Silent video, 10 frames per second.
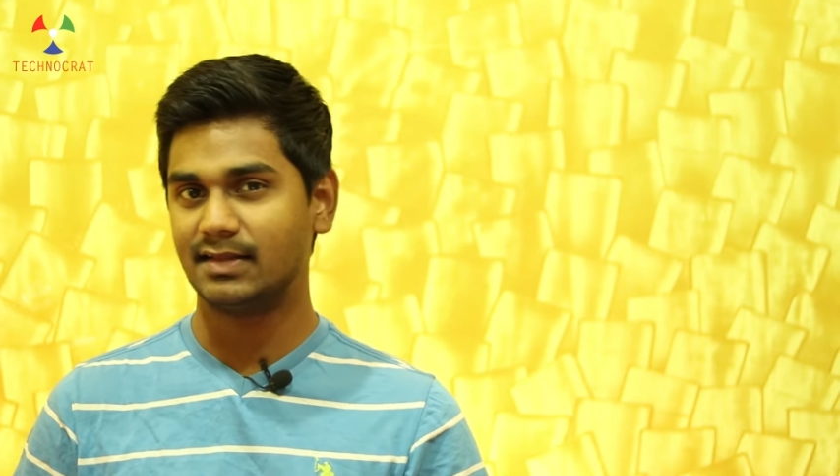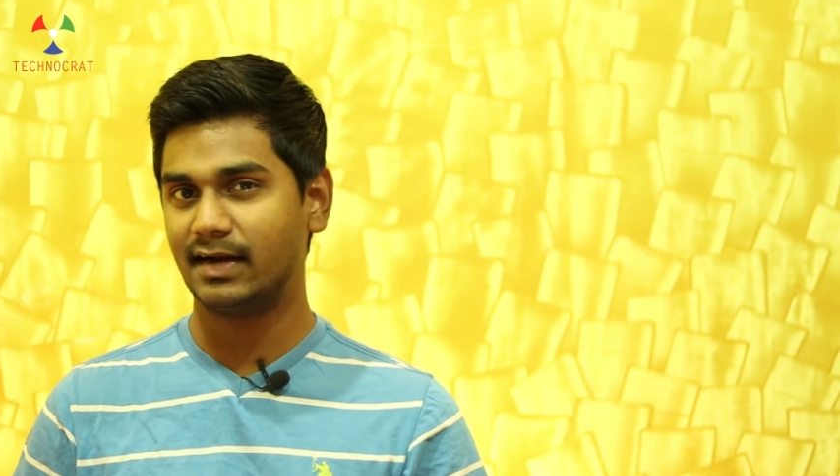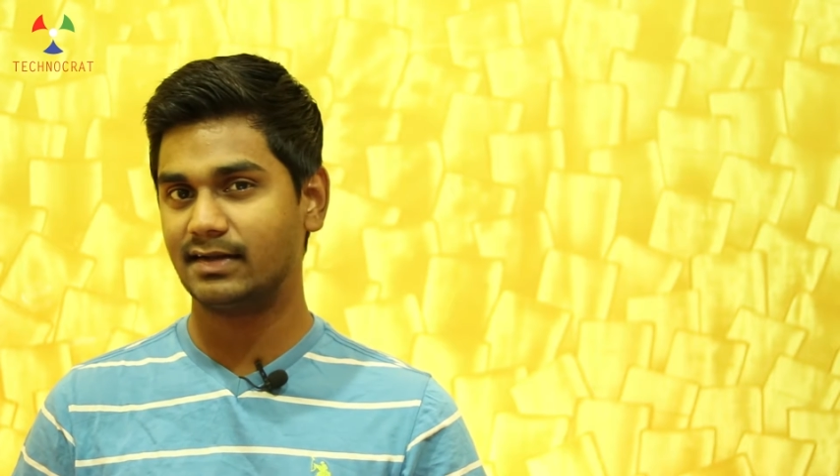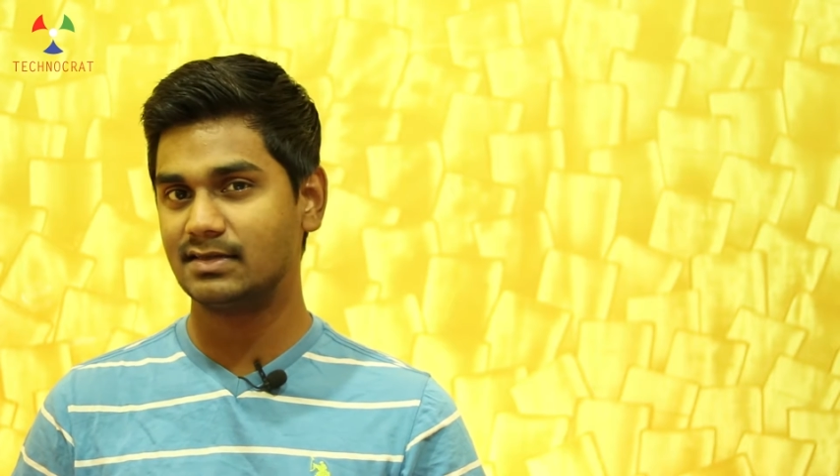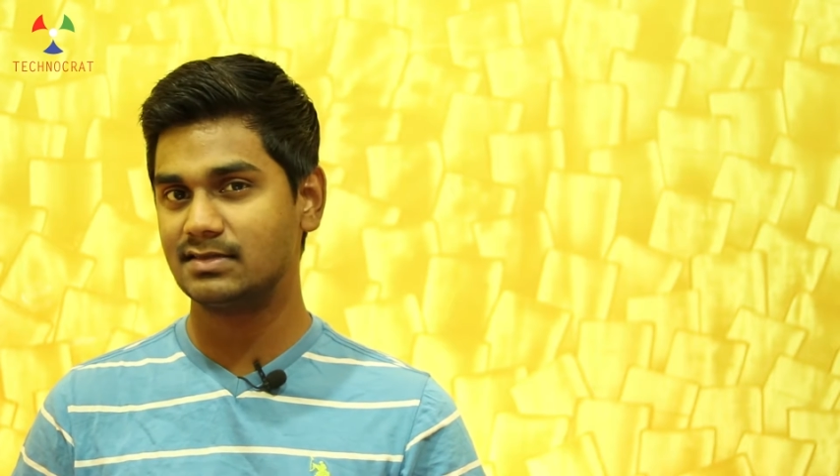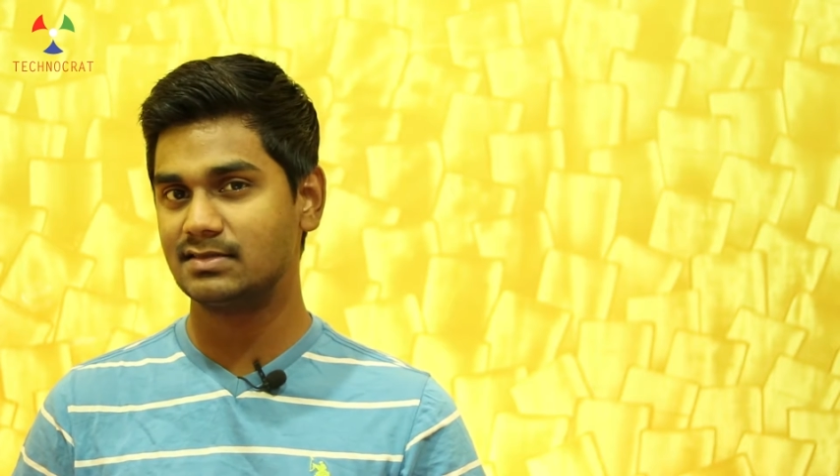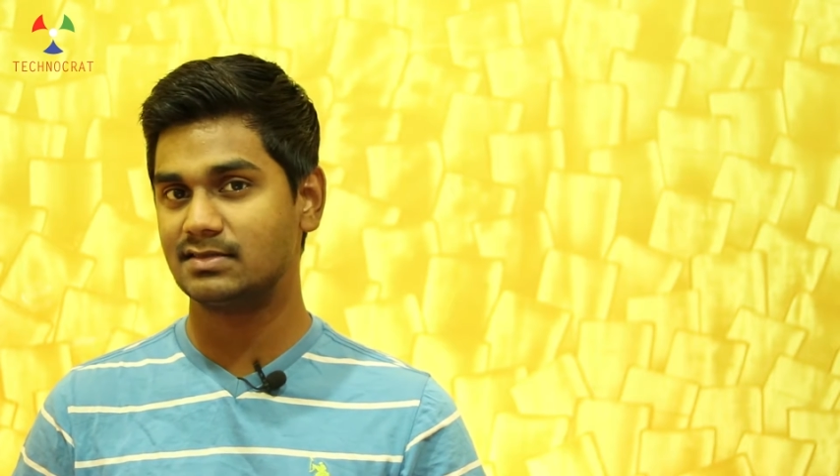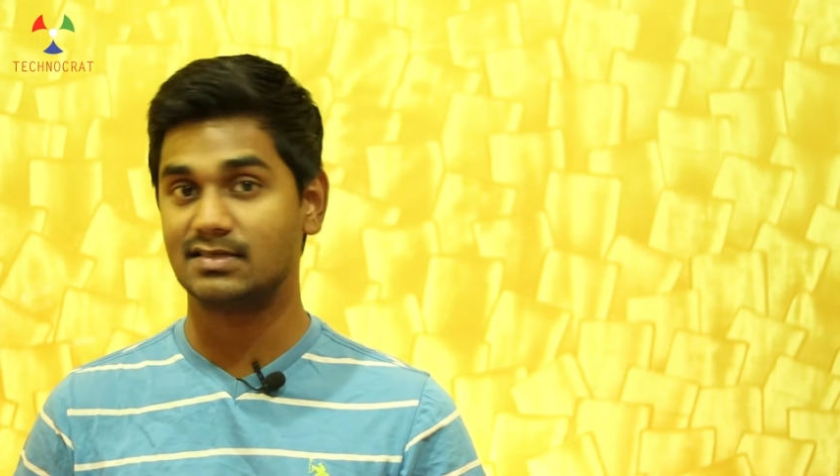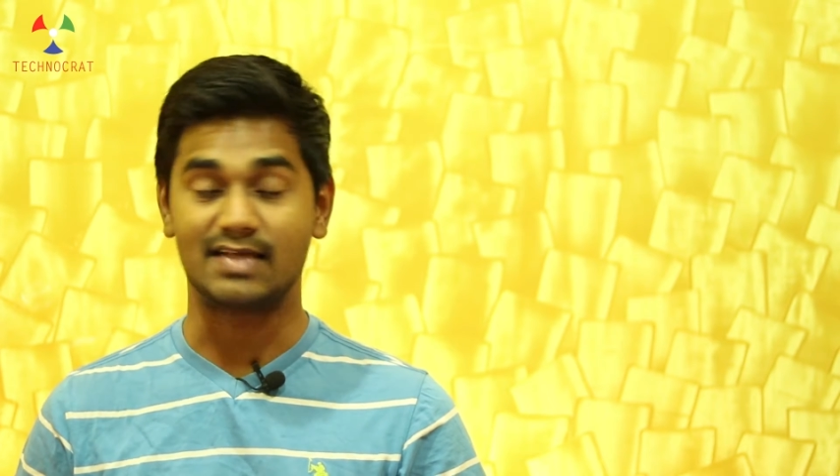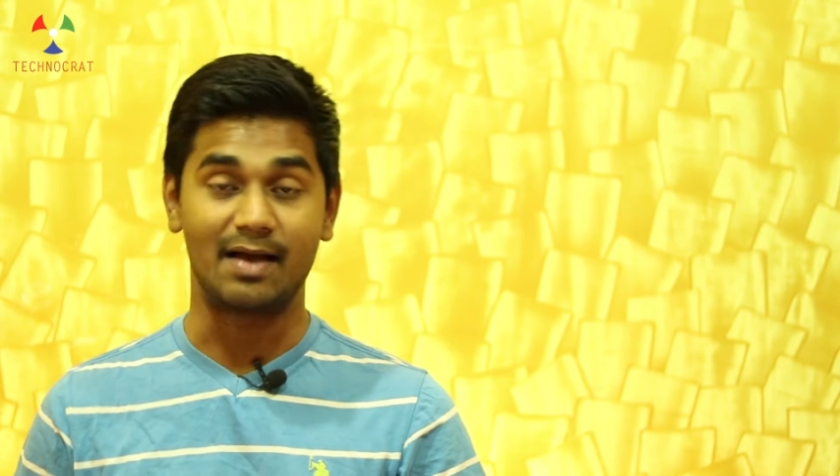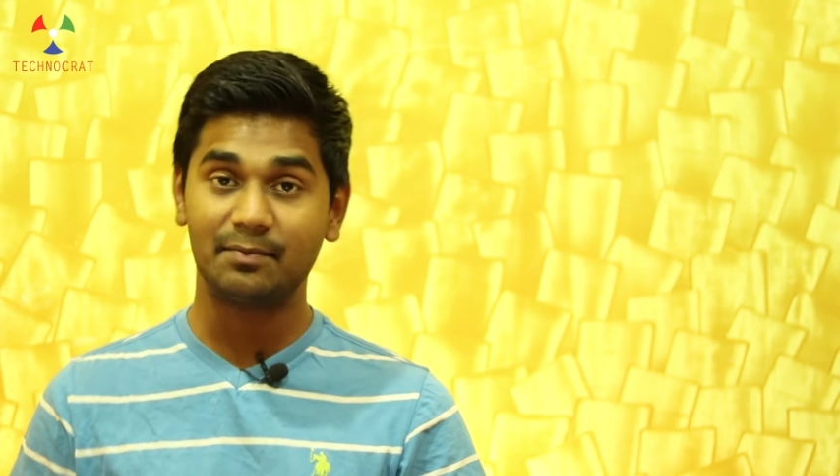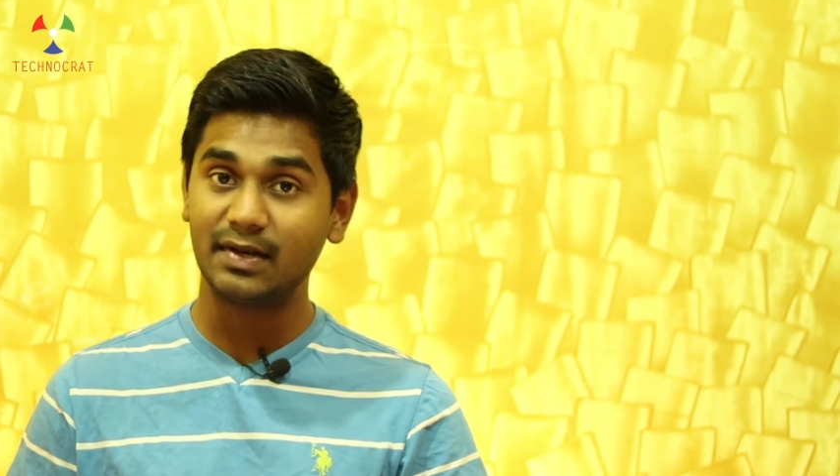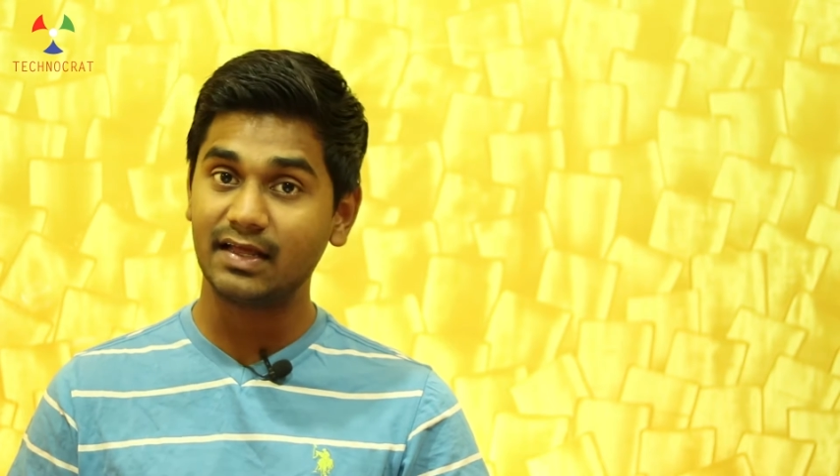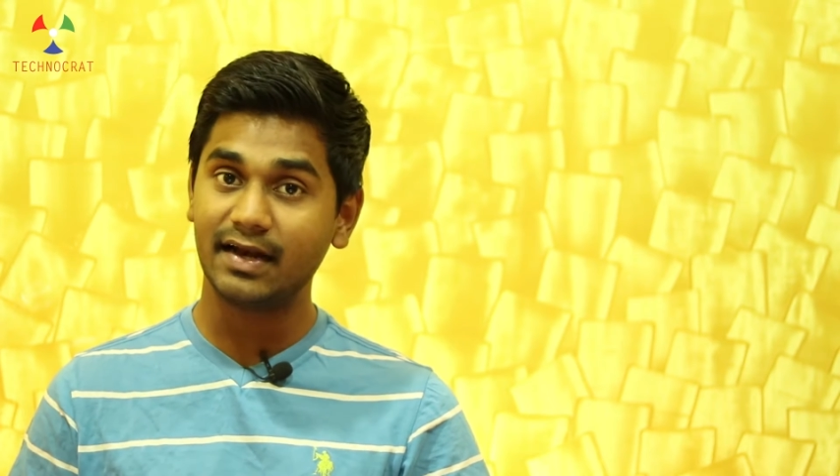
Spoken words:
that is the sampling